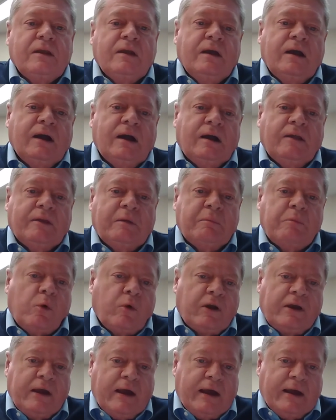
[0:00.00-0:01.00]
uh, that
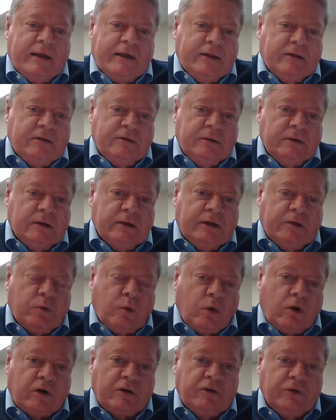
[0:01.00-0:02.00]
Mordecai had, had
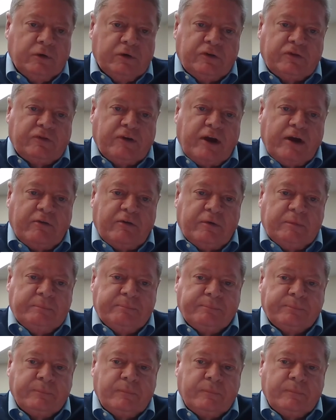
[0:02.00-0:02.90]
worked to his favor.